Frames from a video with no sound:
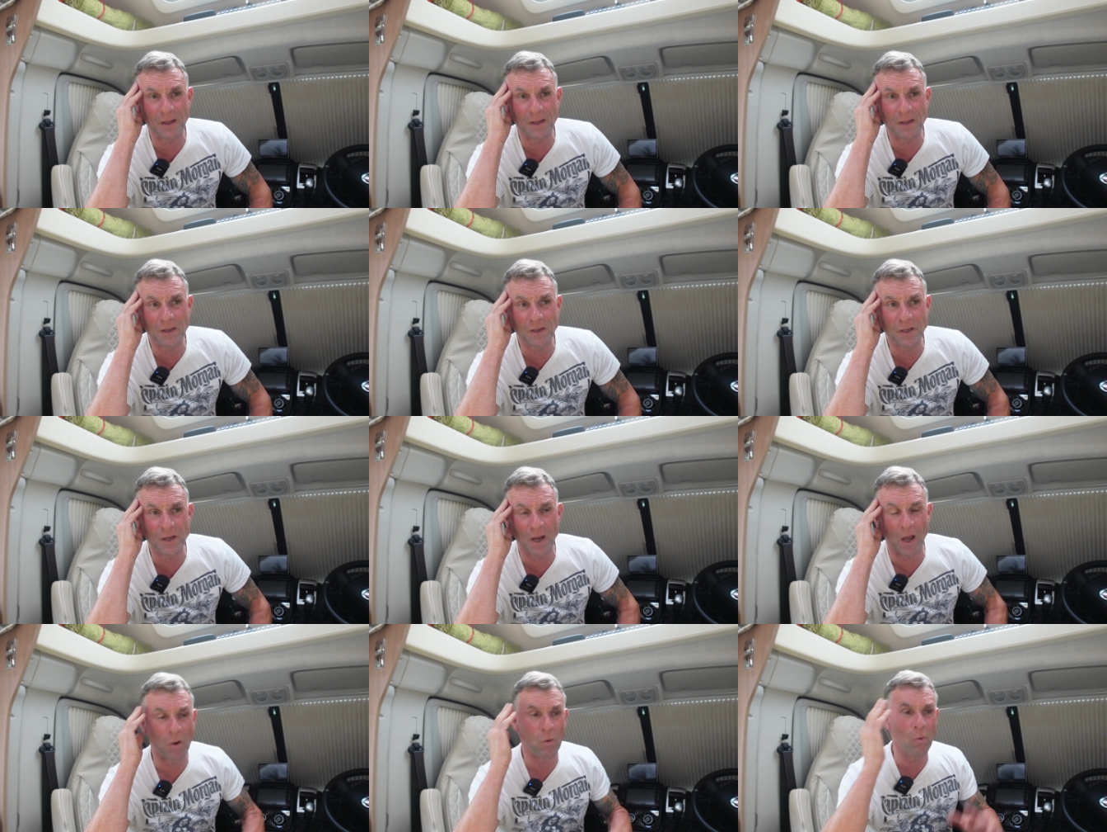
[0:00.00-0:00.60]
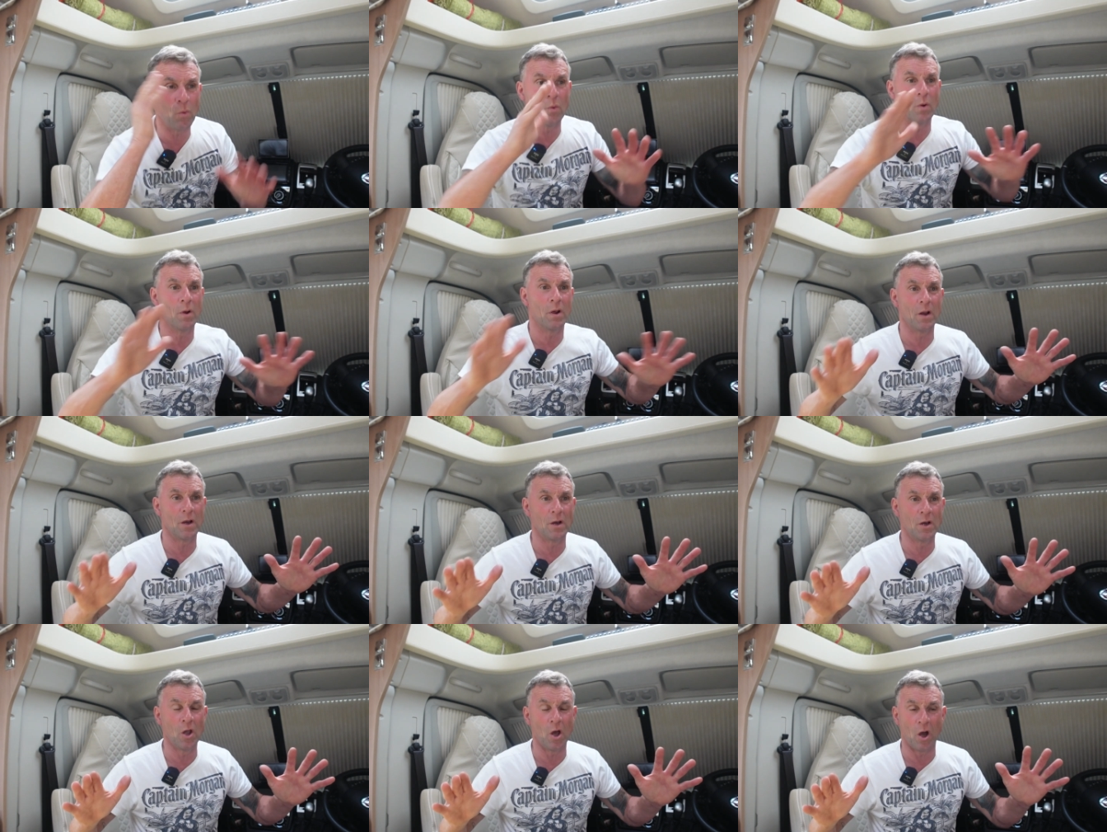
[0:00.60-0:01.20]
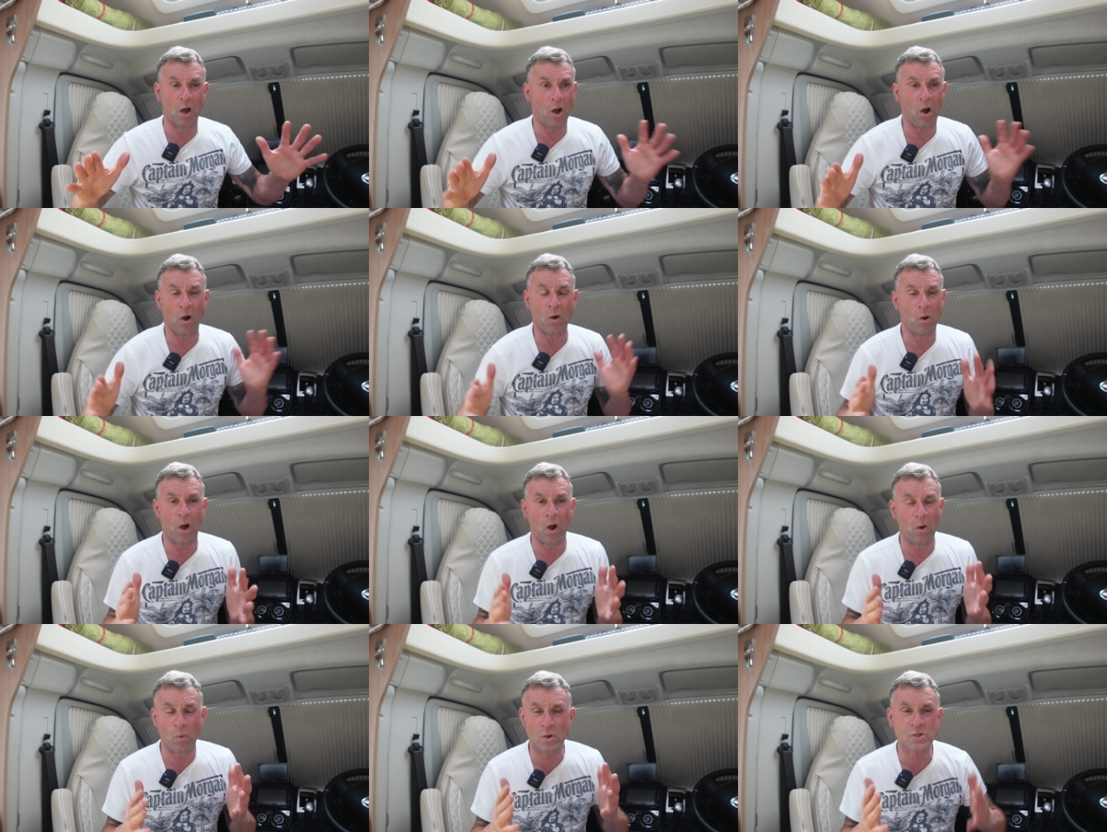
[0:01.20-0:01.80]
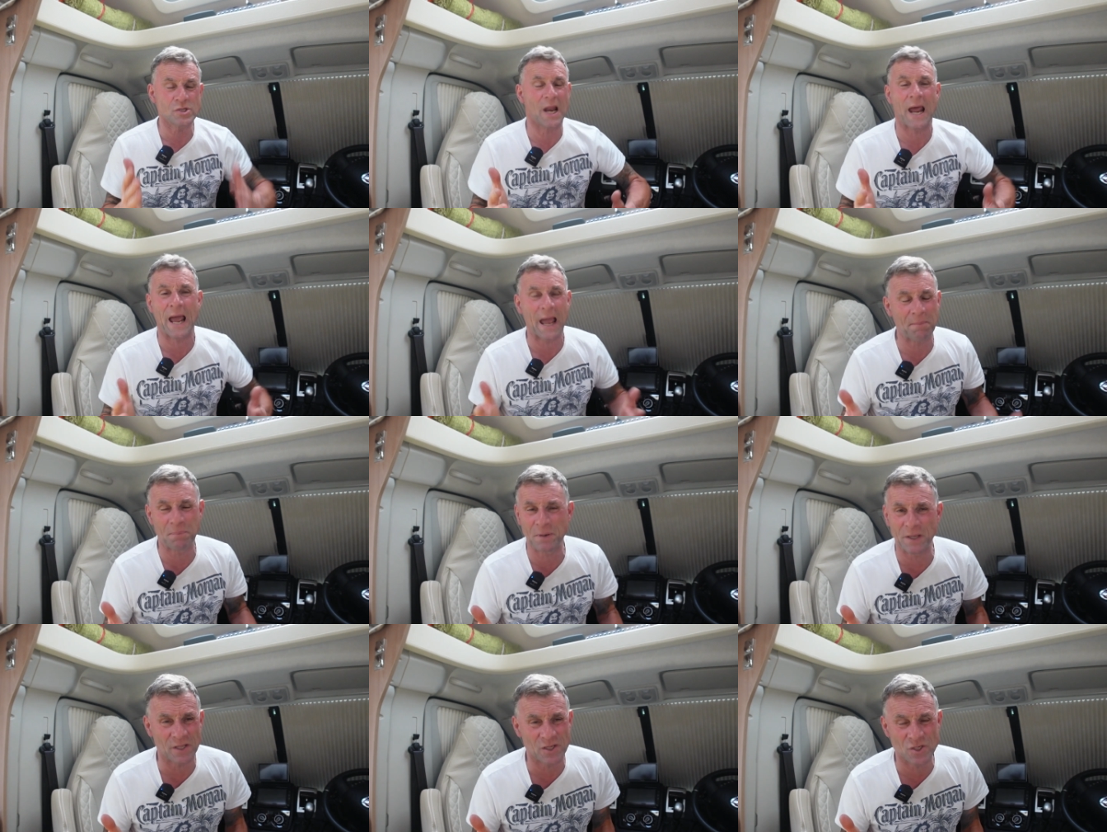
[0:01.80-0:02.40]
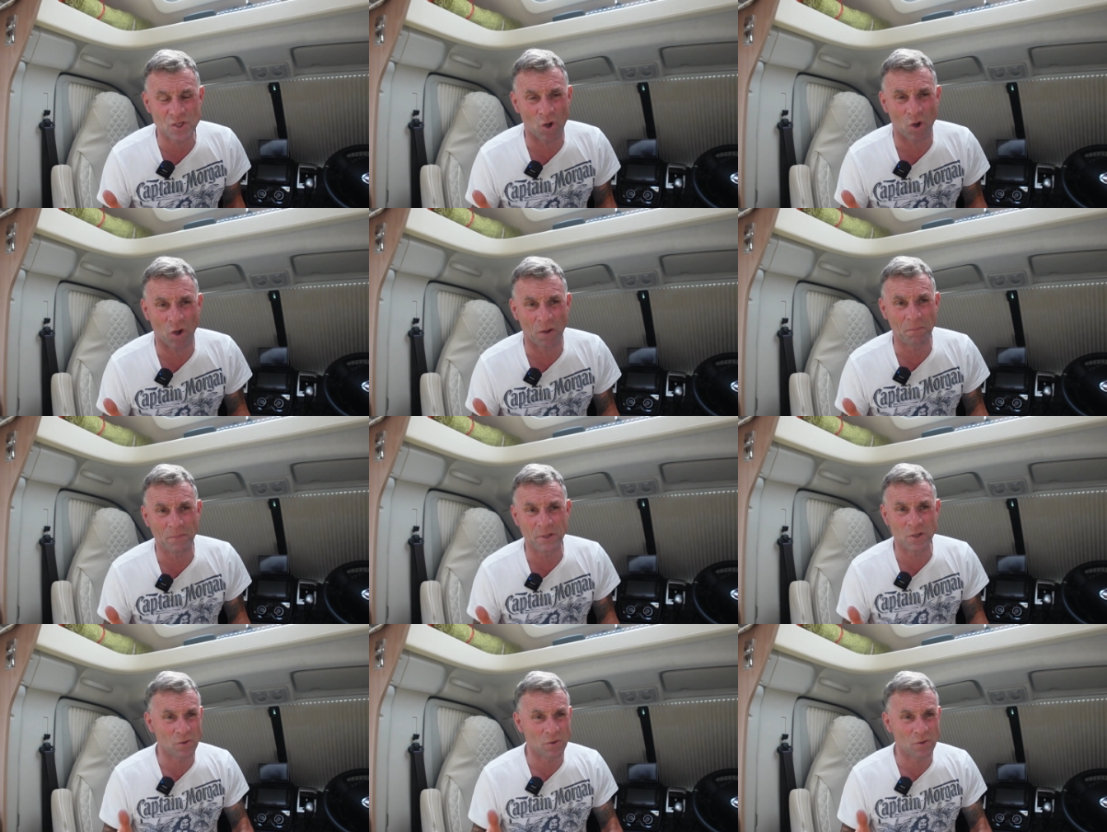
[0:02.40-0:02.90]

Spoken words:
you know, look, I wasn't happy at the time.